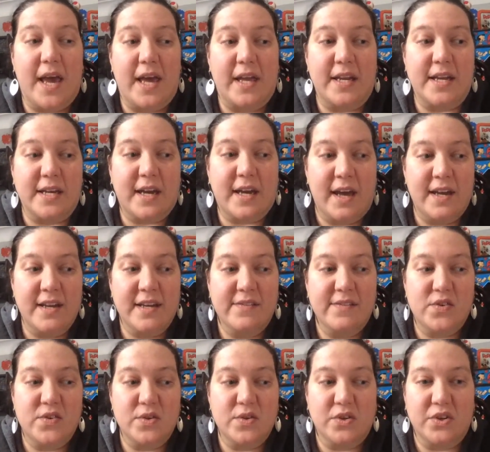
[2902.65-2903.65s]
and it kind of
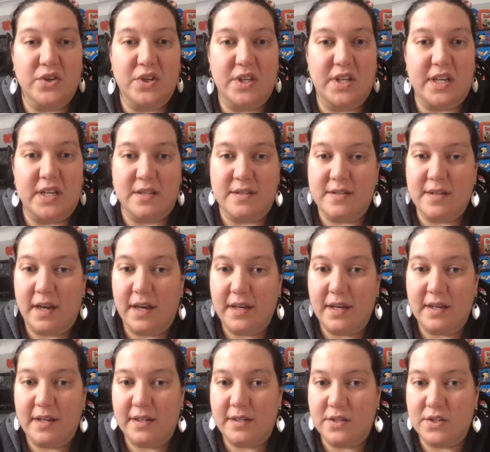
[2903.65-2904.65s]
gives you a good insight
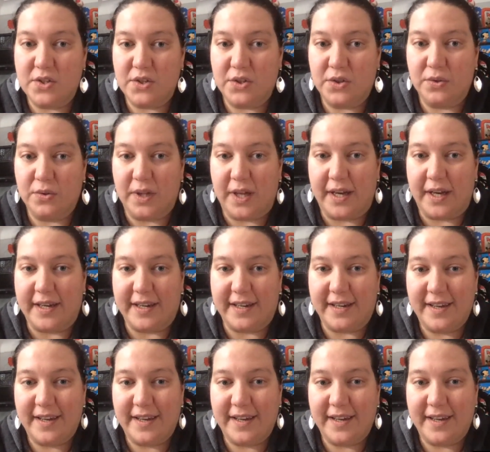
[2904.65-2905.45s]
into like,